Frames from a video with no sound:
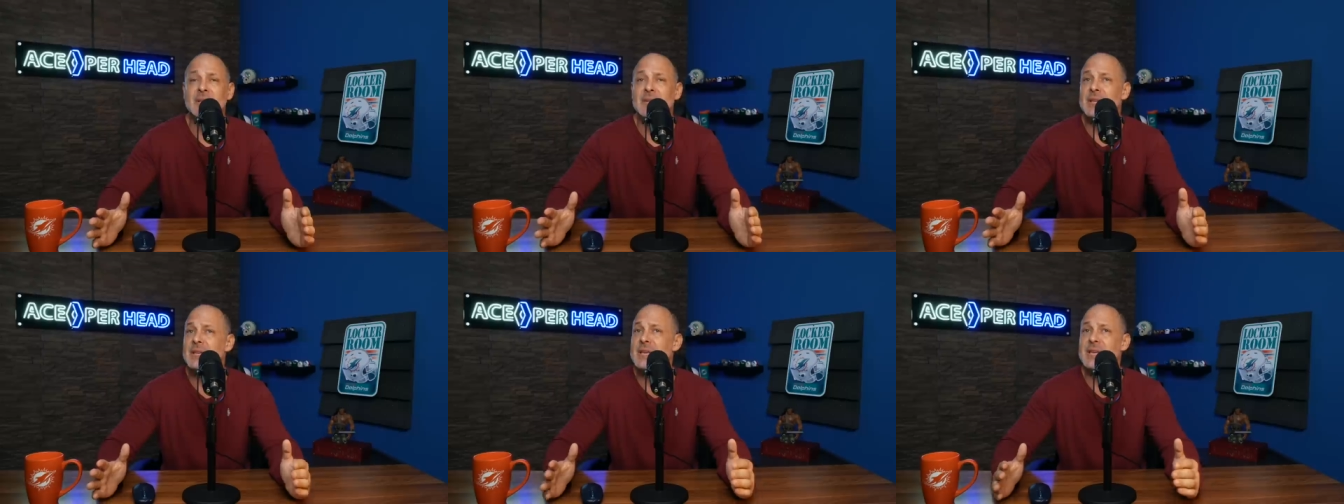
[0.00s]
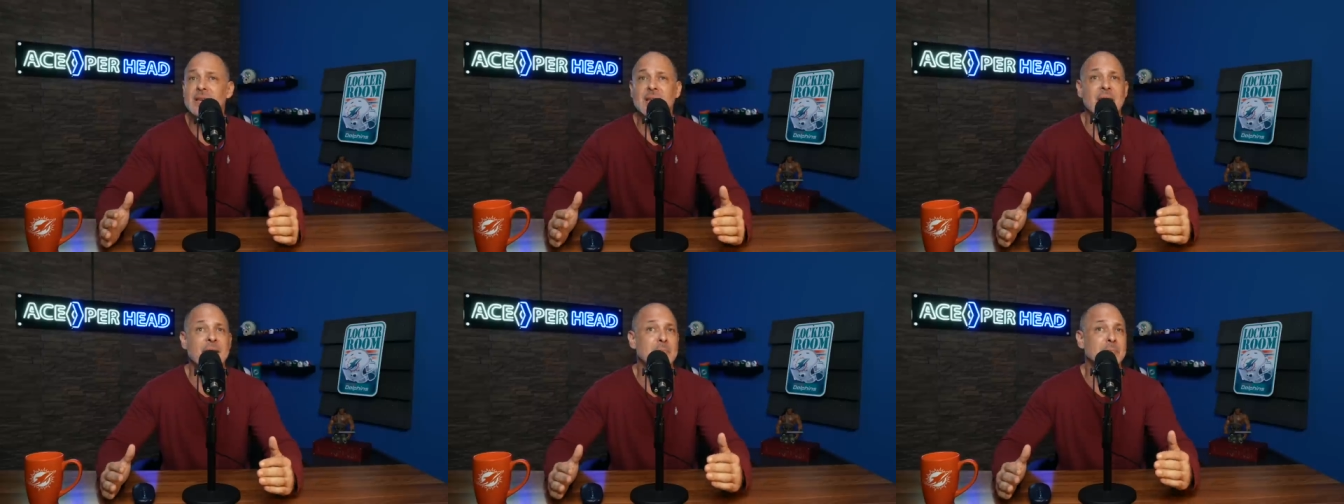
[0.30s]
He
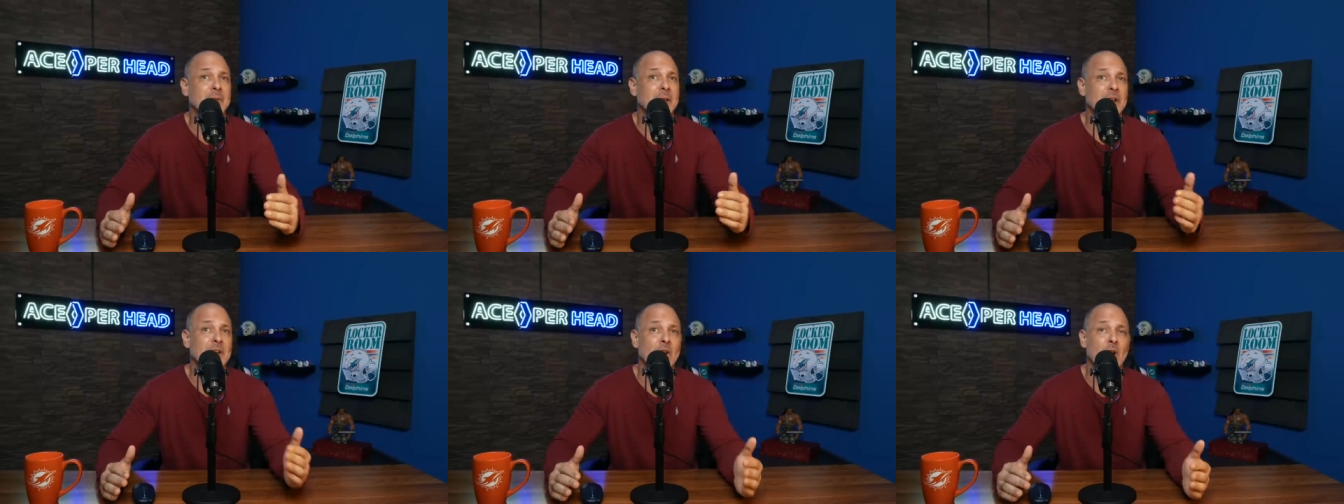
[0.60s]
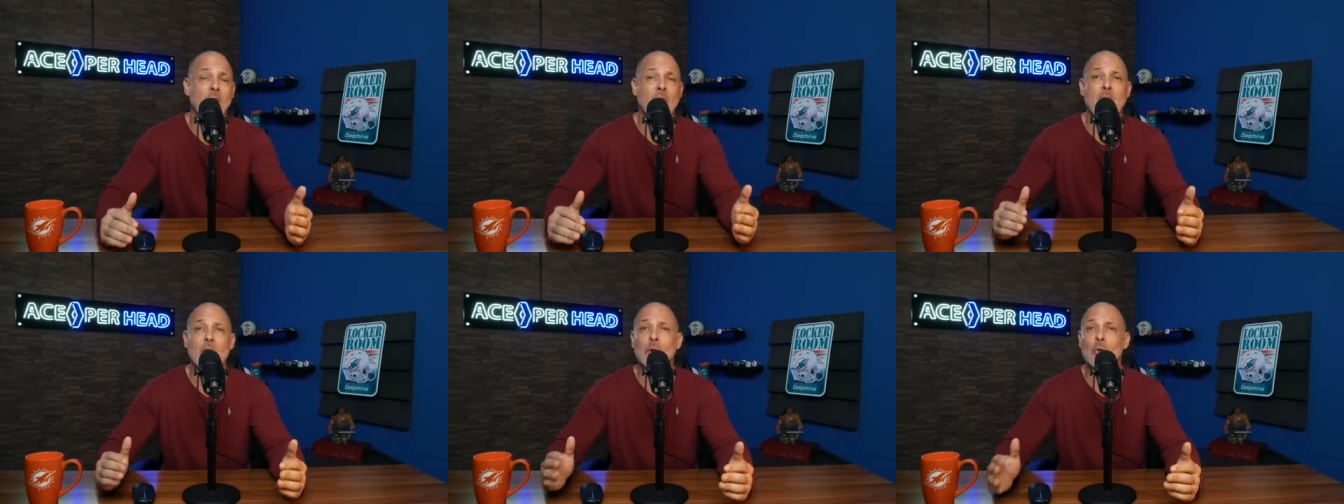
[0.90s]
can't play
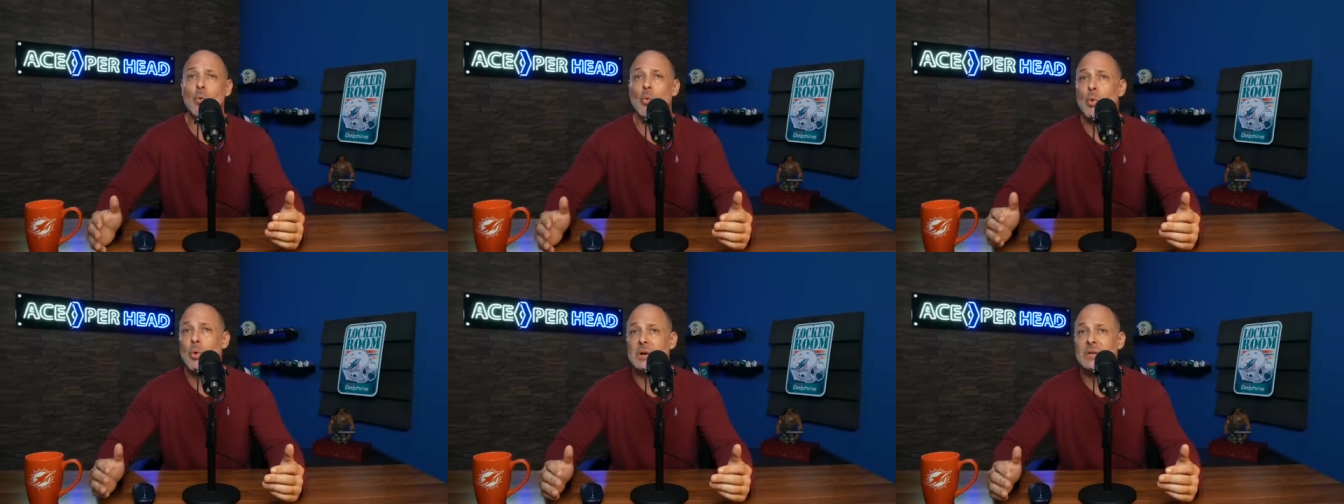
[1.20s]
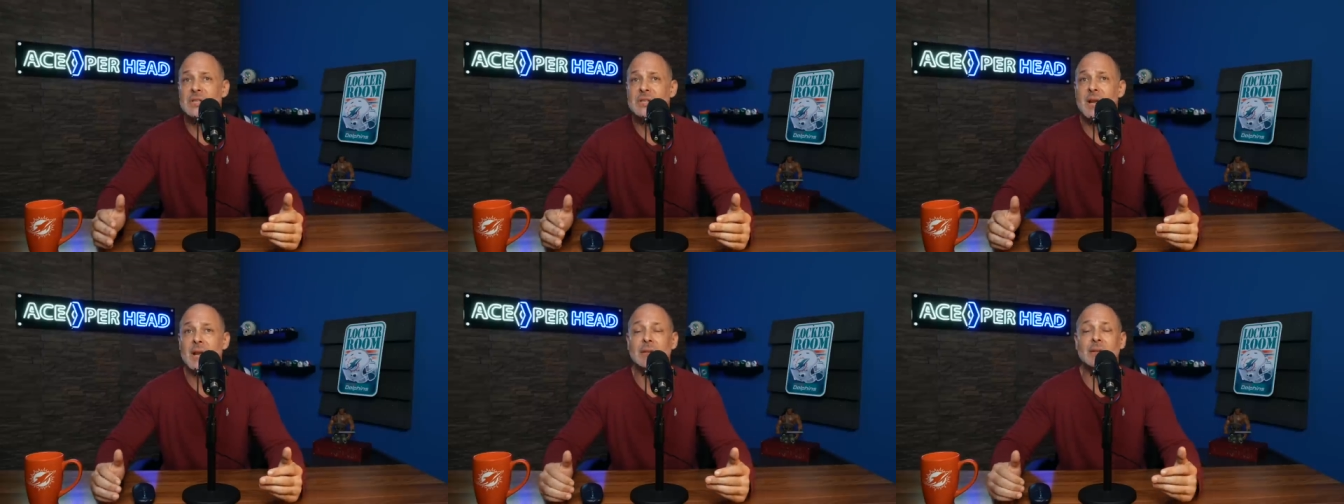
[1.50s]
guard or
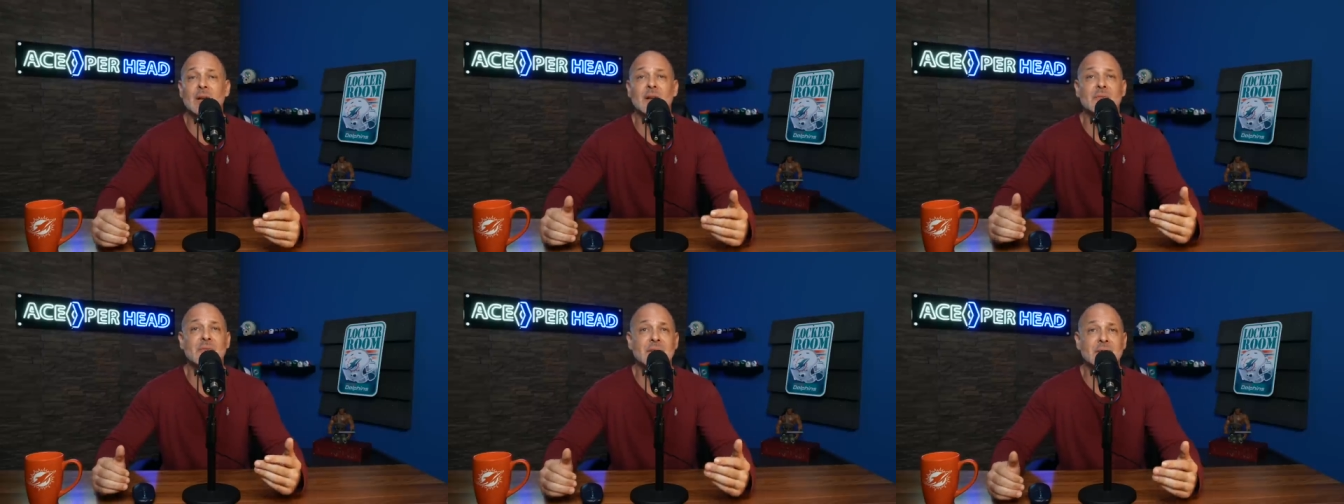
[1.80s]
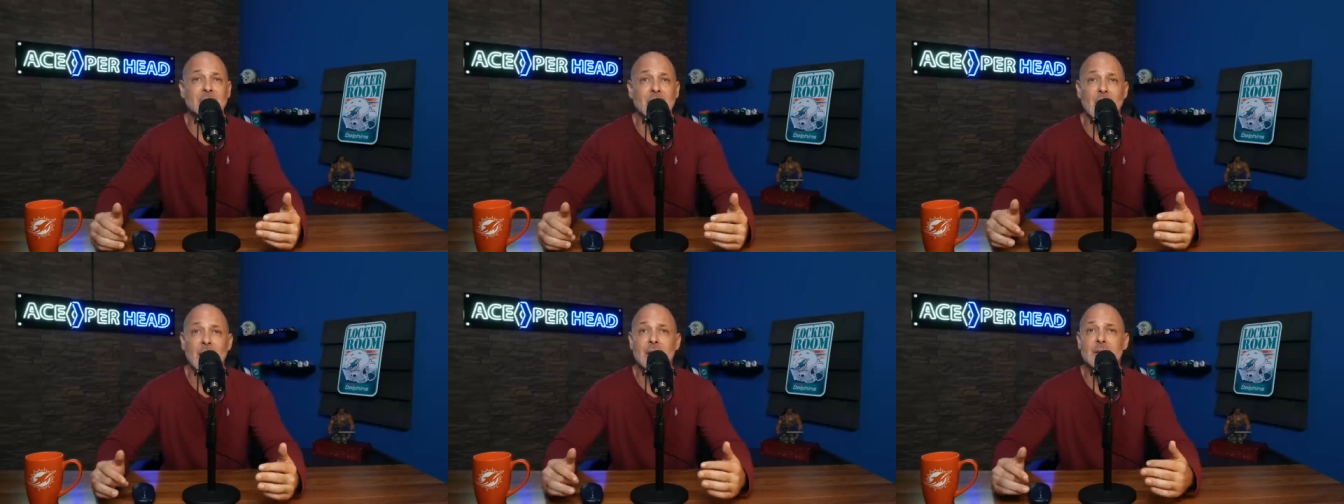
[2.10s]
center, and if he
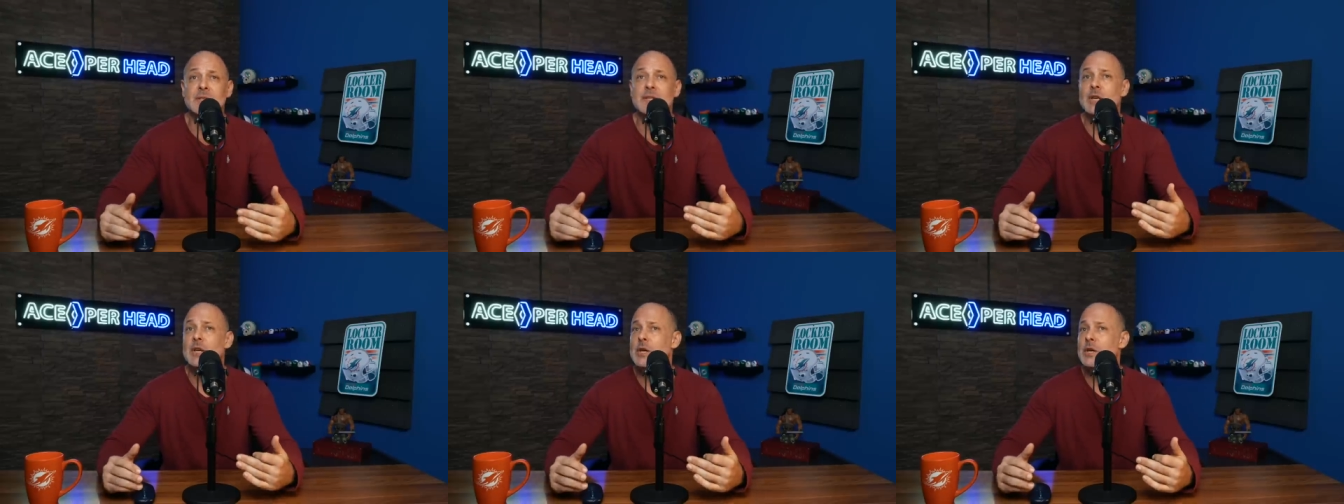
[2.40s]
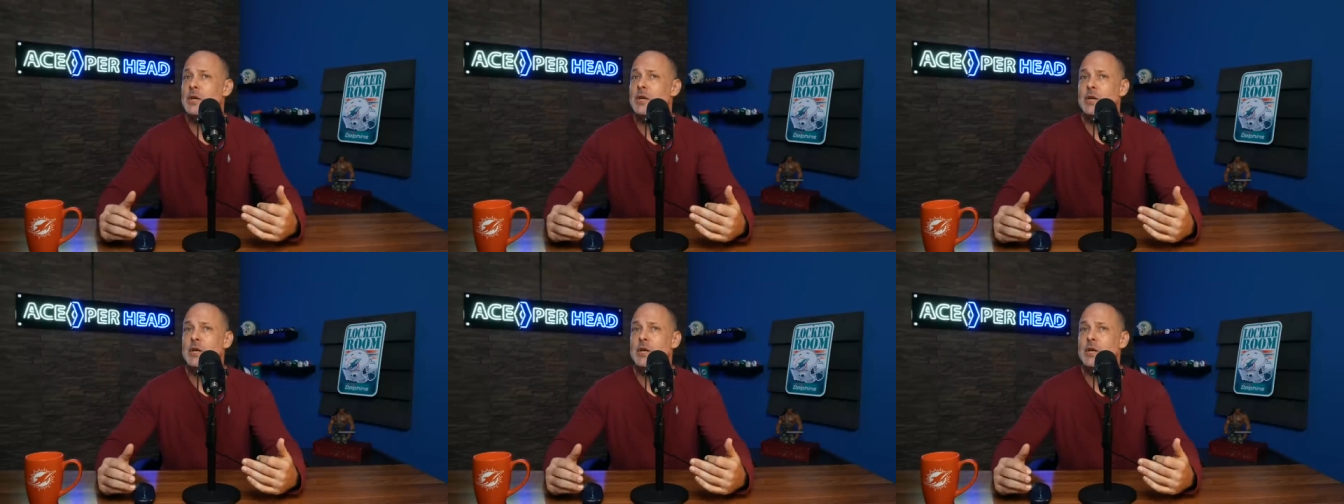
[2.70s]
does,